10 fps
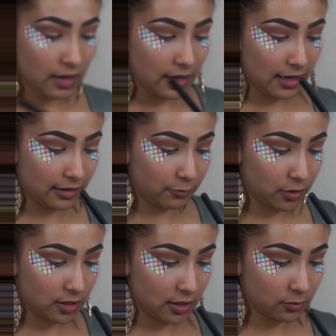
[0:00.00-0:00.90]
And
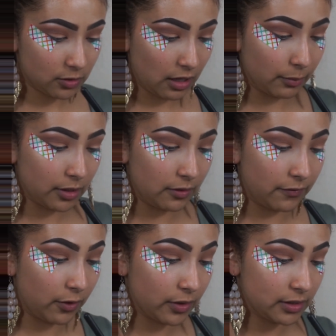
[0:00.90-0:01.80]
with this one, I'm going to
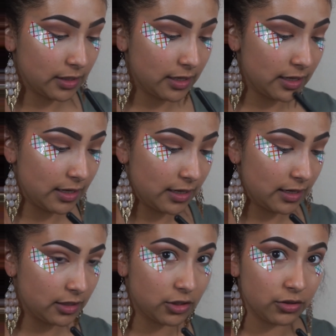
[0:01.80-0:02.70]
focus it
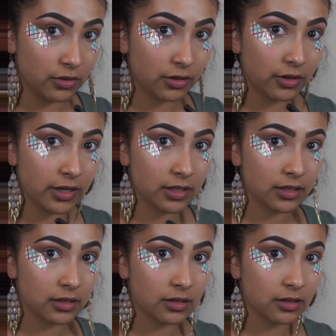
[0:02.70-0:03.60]
into the crease.